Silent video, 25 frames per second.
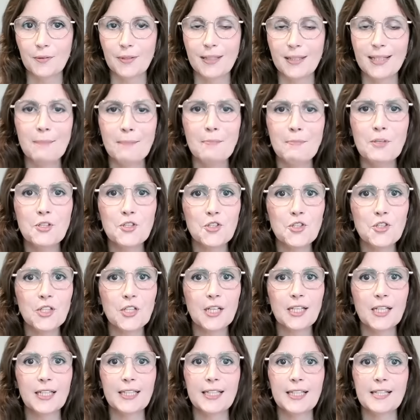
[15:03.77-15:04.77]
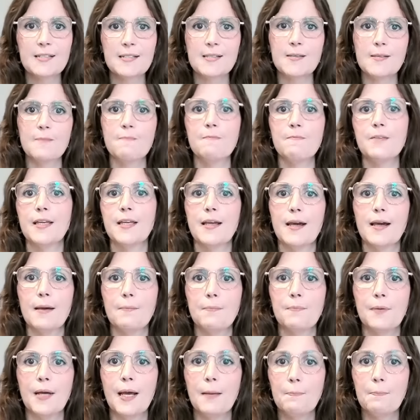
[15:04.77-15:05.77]
Let me just clear something up.
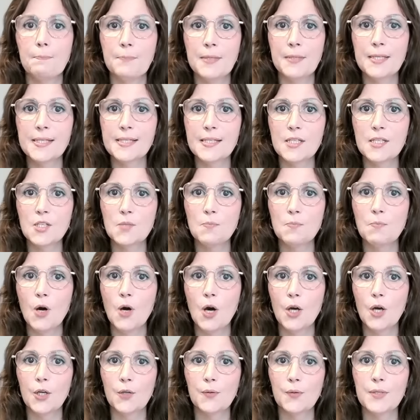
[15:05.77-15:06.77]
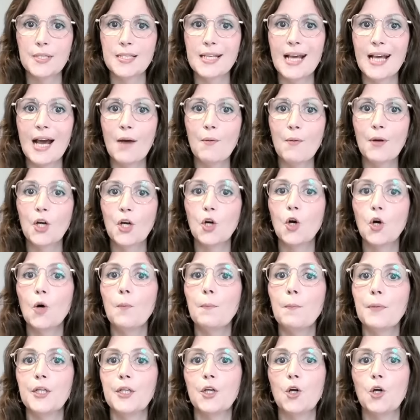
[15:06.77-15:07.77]
A business model is how a
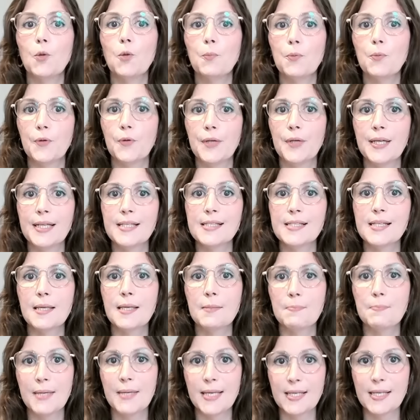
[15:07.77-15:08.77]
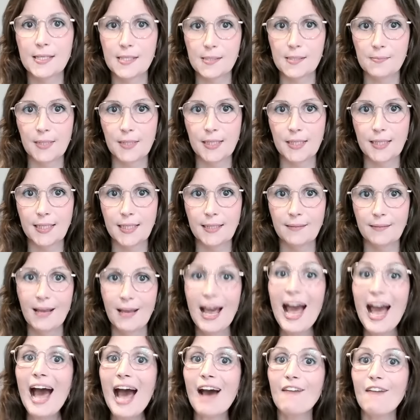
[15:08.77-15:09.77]
company operates and makes money.
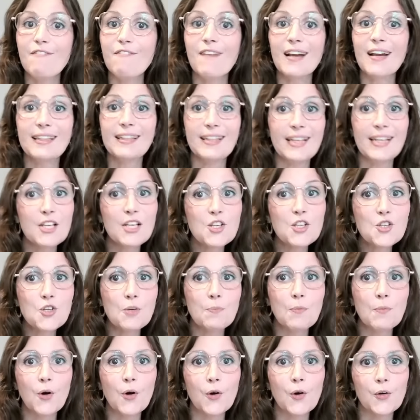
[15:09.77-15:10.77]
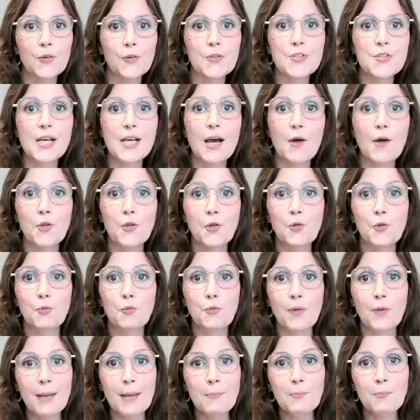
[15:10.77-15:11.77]
A financial model is how you
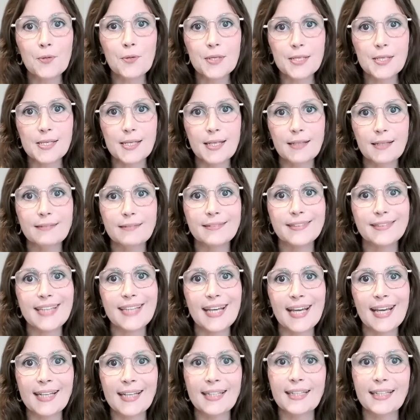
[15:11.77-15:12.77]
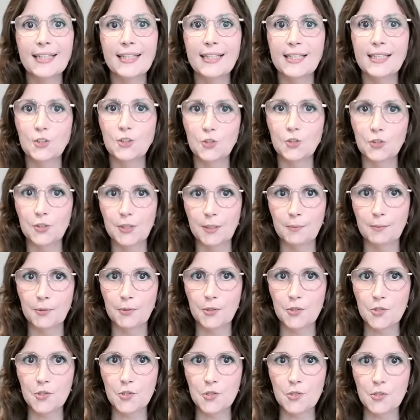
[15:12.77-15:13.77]
represent that into
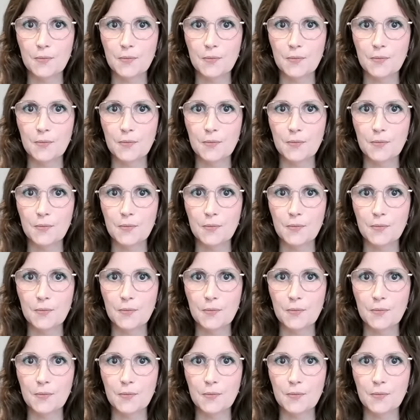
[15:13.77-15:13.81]
numbers.